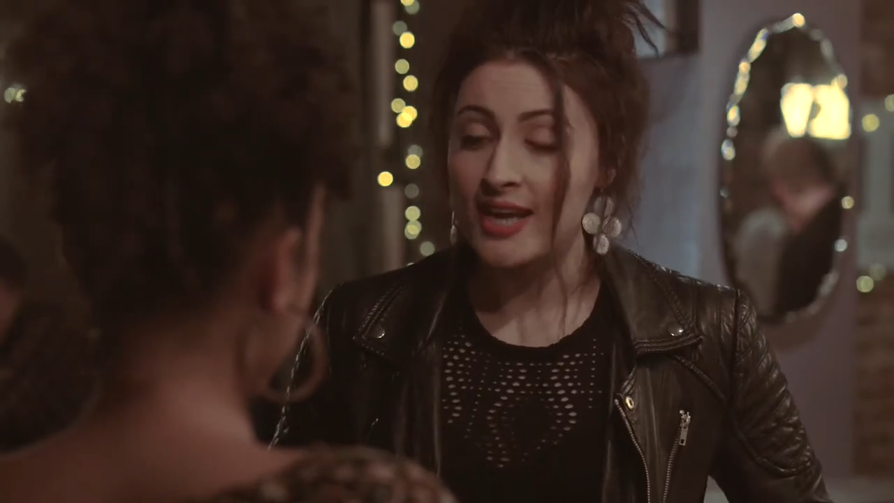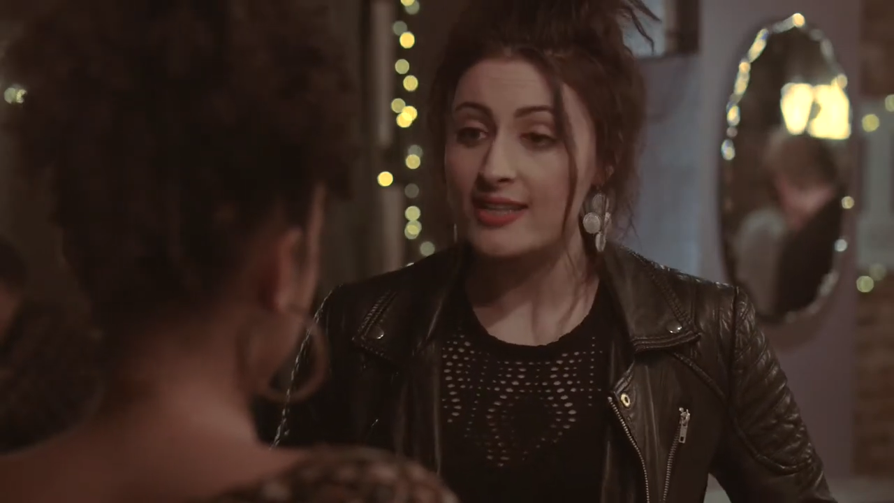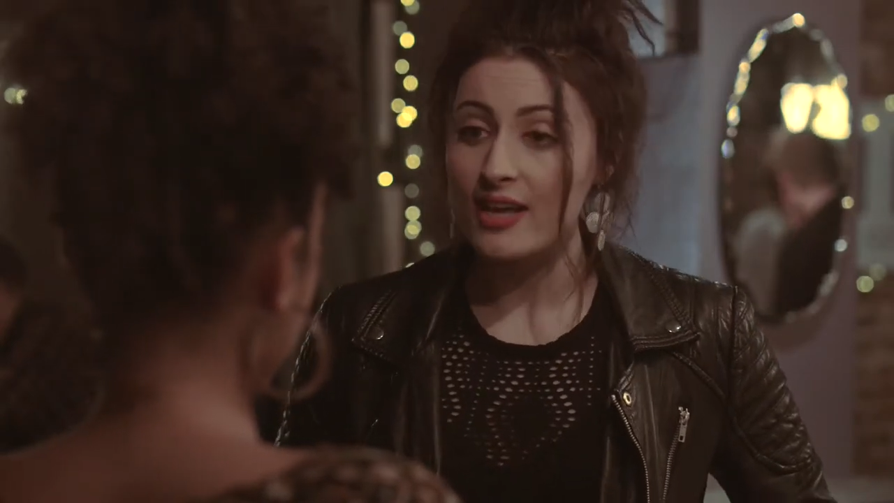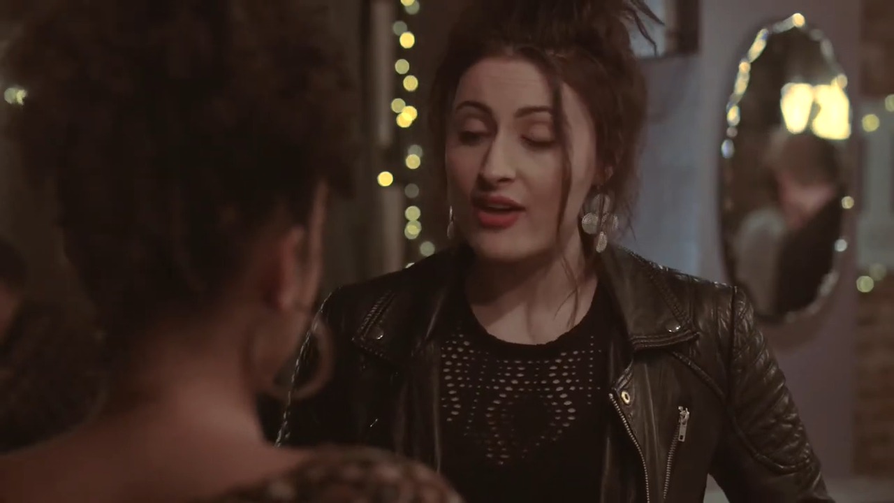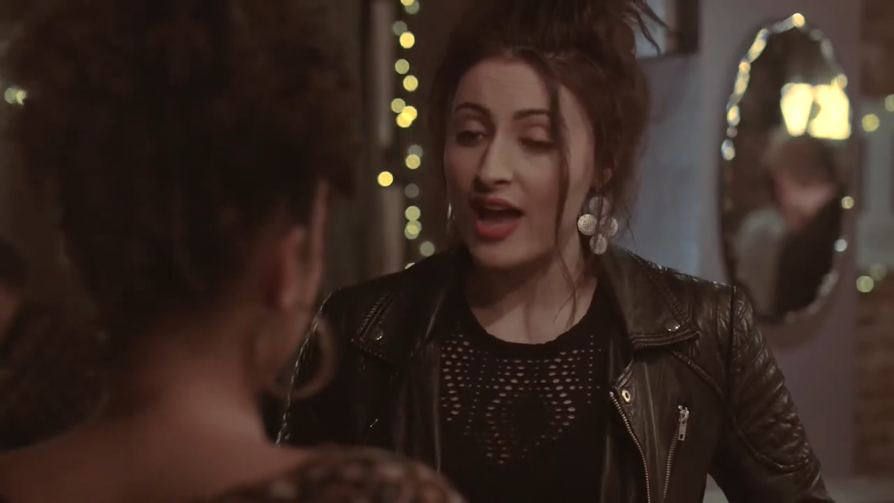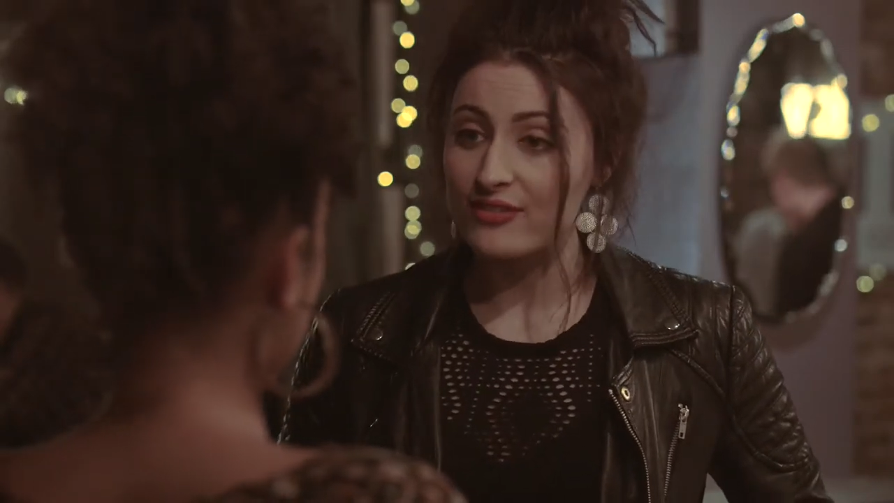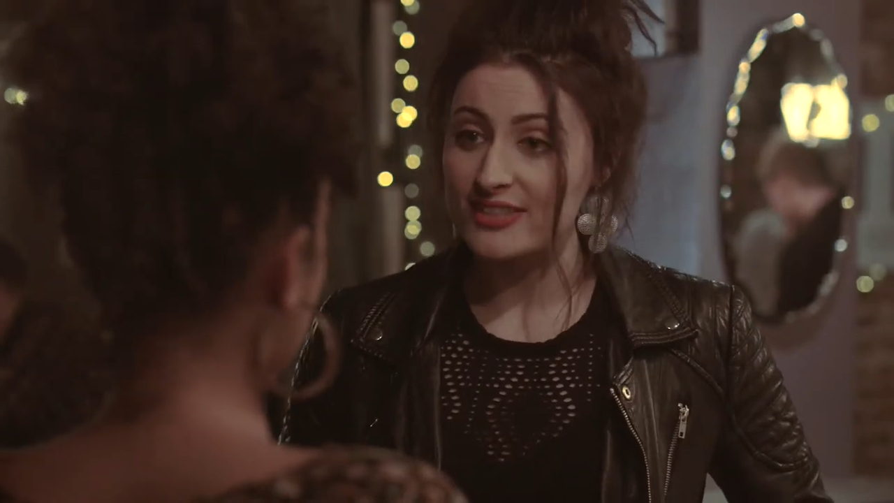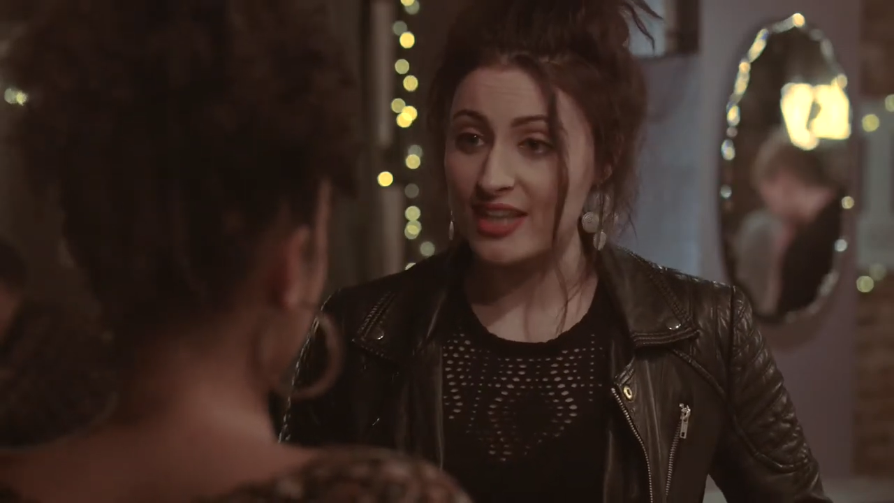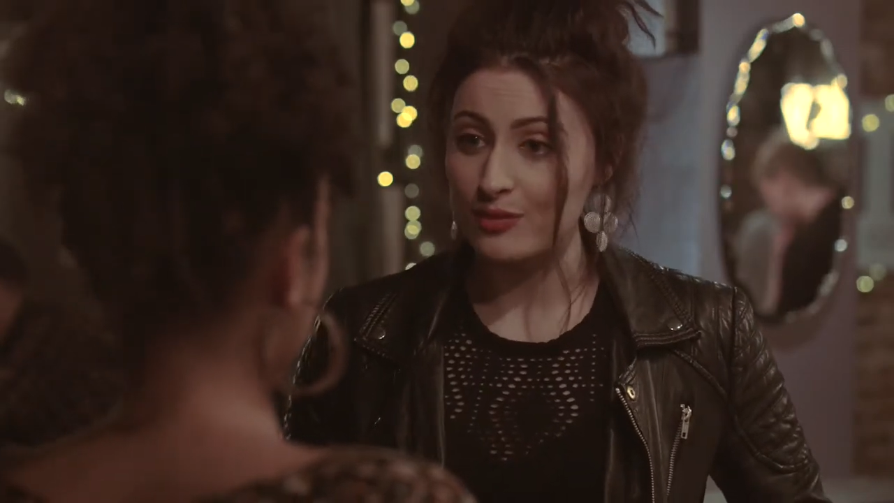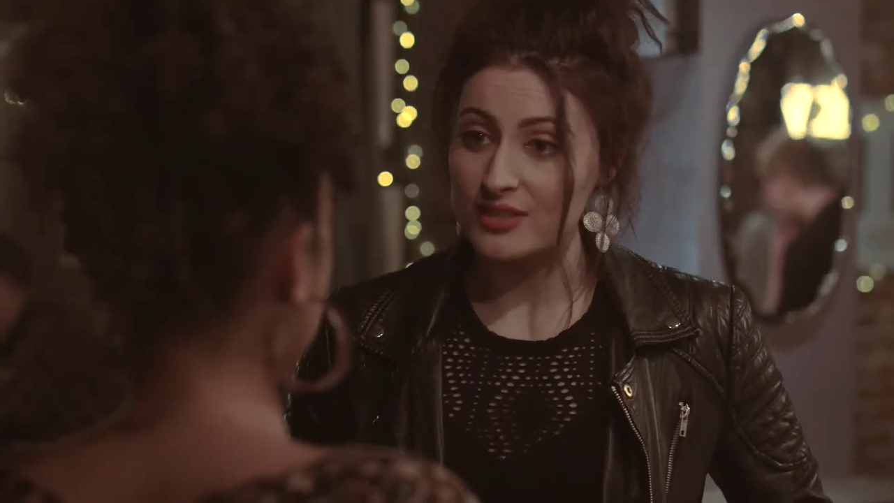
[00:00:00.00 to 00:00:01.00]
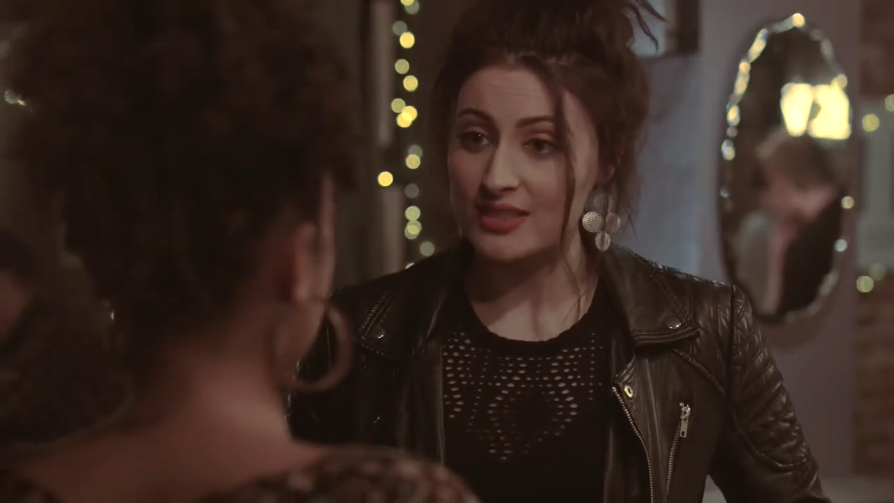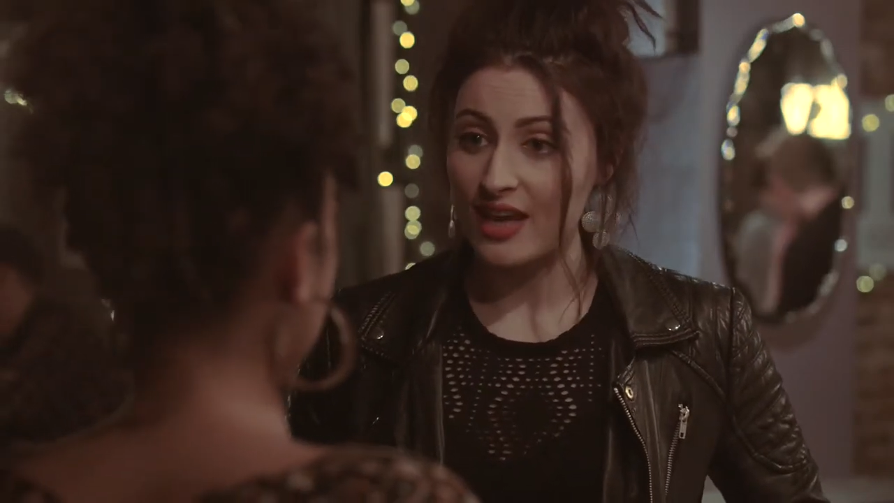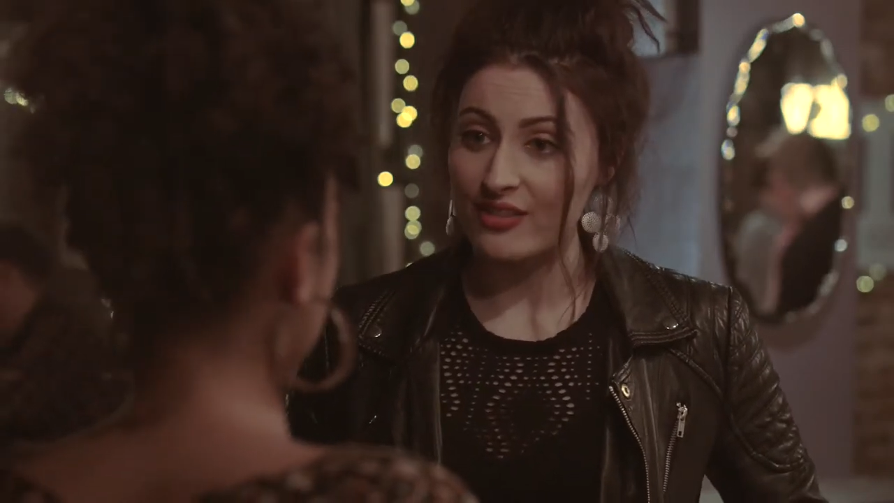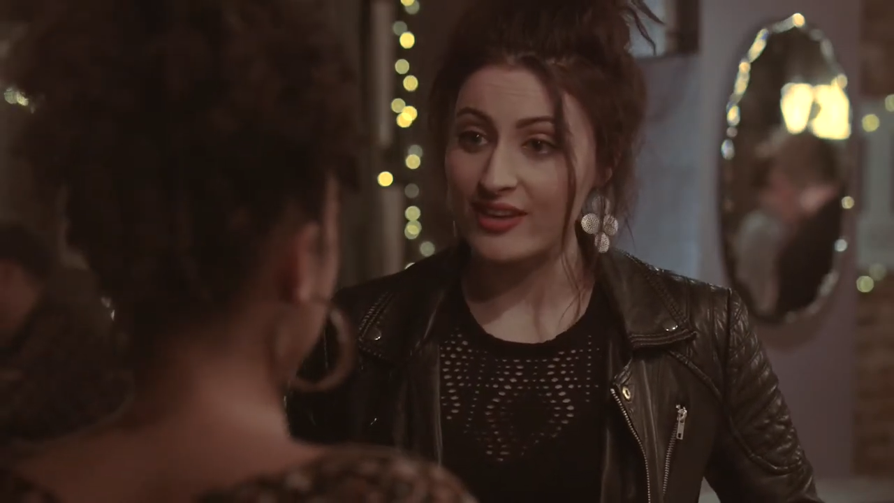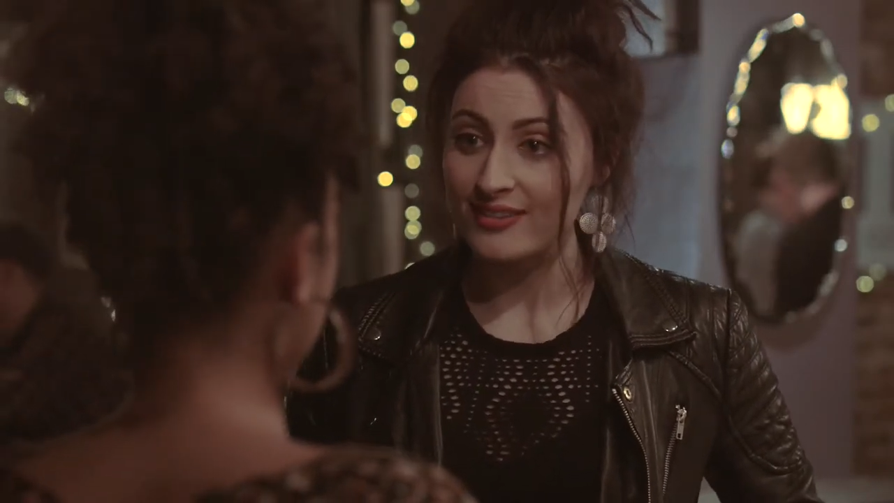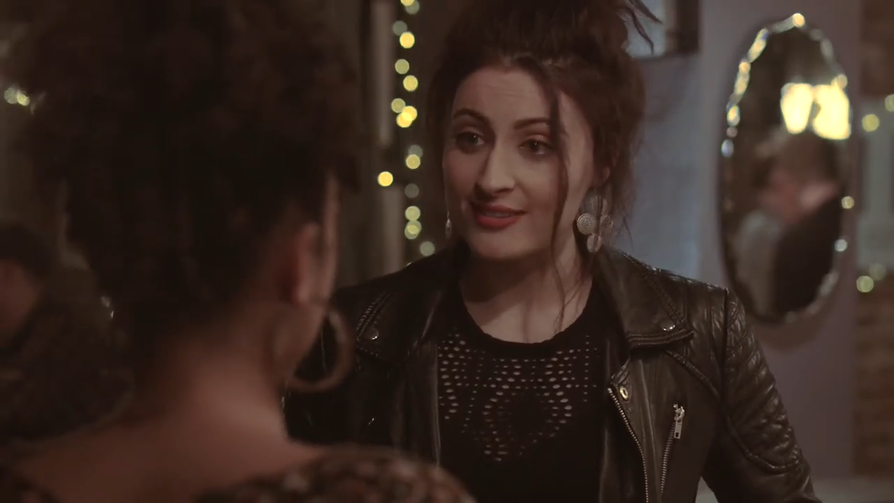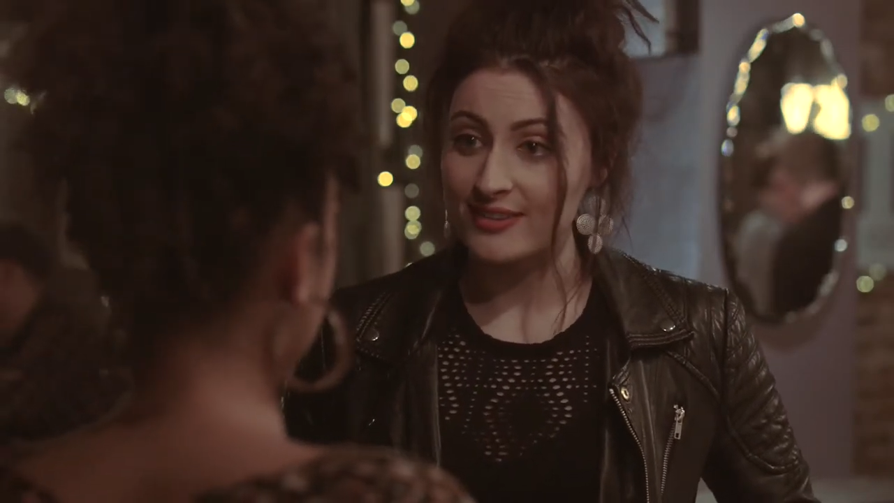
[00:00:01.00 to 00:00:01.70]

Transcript: He never ever said them together.